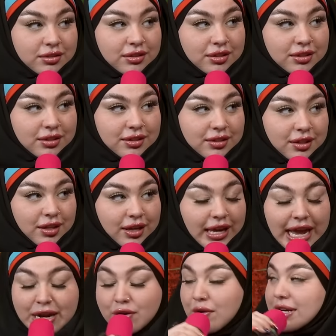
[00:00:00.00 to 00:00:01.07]
Okay
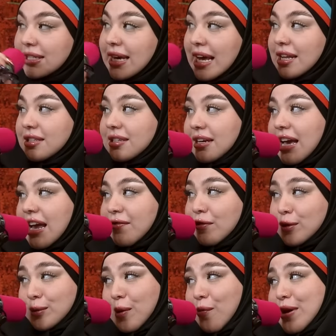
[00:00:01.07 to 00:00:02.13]
get noise canceling
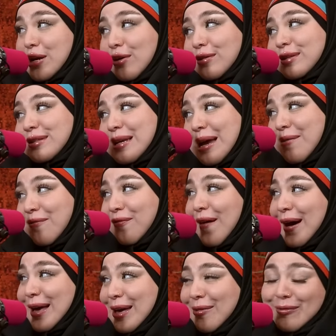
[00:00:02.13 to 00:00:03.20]
headphones, but we know damn
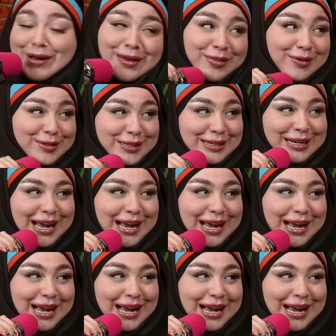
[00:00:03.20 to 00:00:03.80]
fucking well those are